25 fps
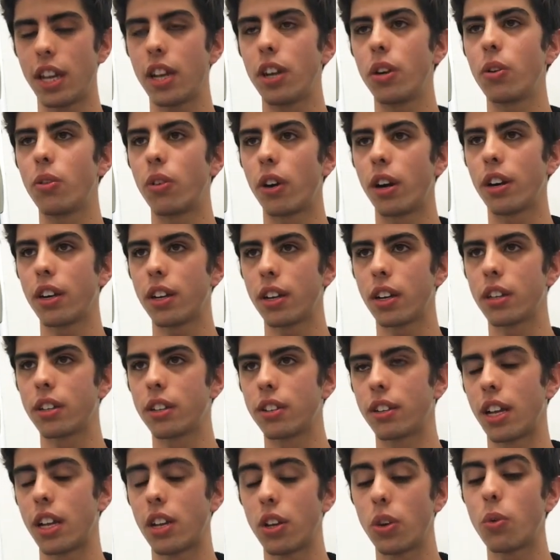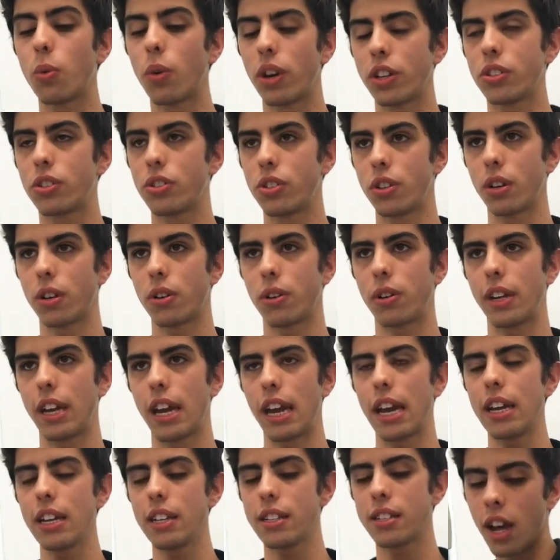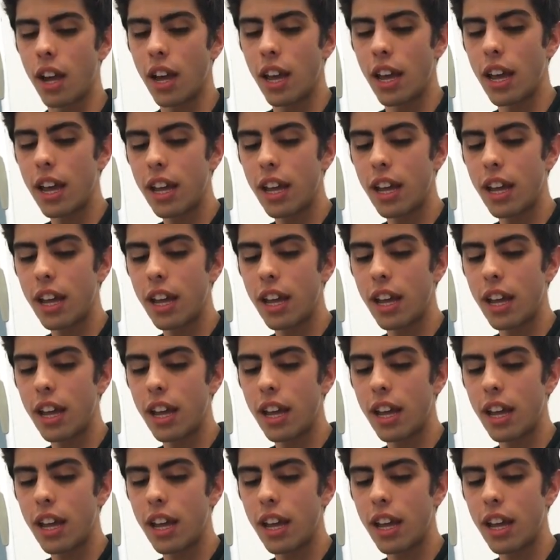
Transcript: that you want to create.